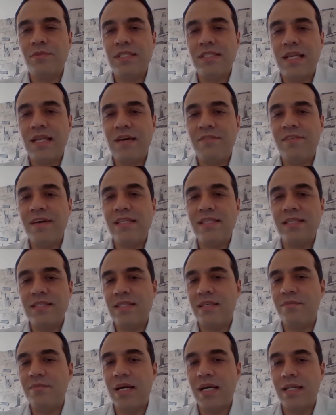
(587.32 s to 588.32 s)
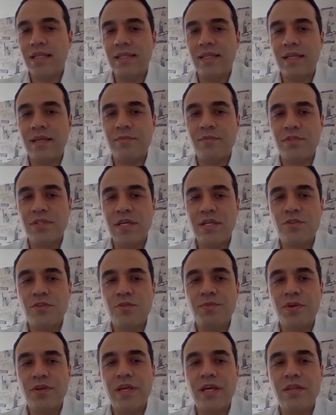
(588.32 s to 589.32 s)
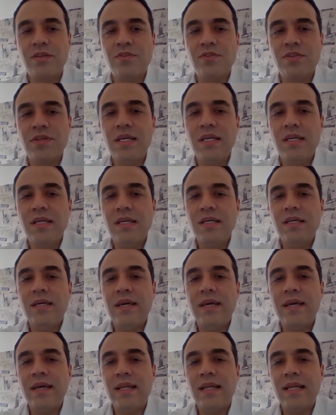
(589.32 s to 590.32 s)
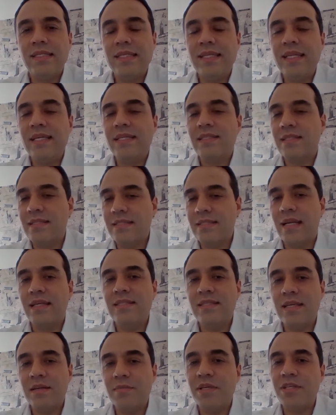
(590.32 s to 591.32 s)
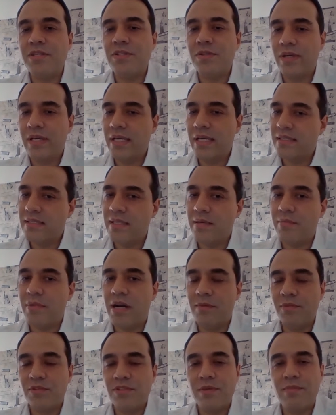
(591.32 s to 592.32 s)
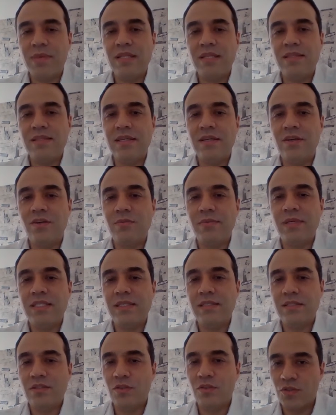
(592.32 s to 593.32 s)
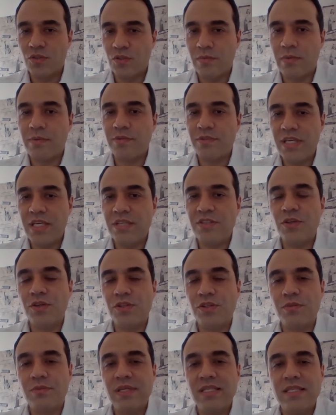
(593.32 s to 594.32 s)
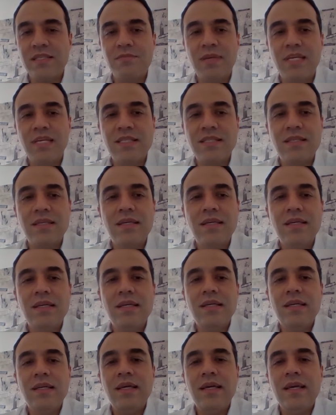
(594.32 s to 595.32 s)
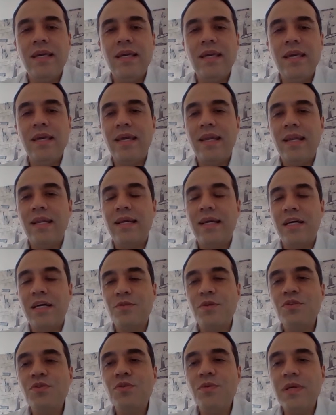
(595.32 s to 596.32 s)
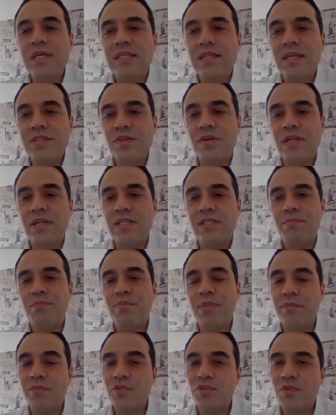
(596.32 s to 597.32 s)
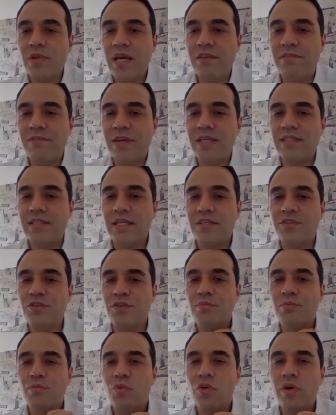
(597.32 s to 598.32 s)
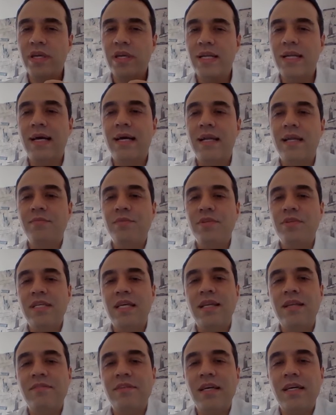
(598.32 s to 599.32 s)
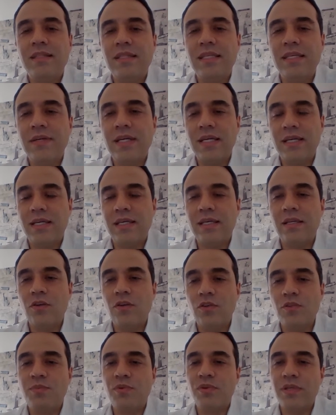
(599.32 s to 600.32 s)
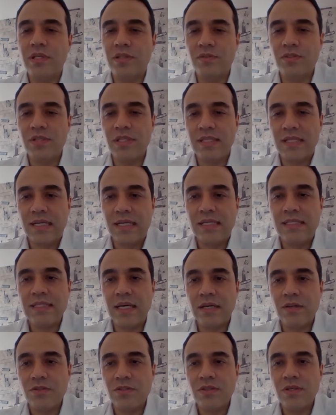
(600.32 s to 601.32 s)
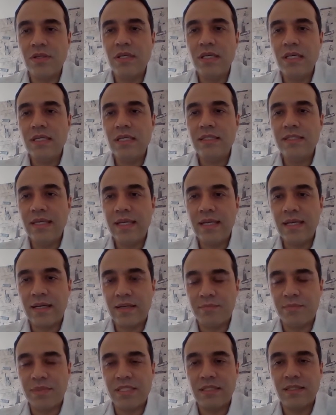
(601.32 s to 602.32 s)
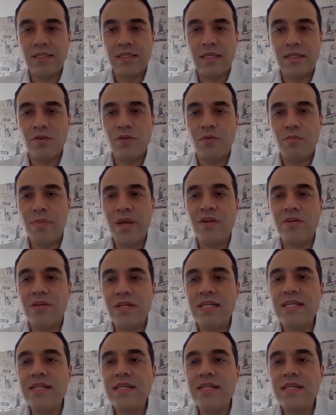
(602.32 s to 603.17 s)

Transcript: in a longer time than scheduled, here you have on the screen the lines for our environment. Maybe in other countries is different, but we wanted to make the difference over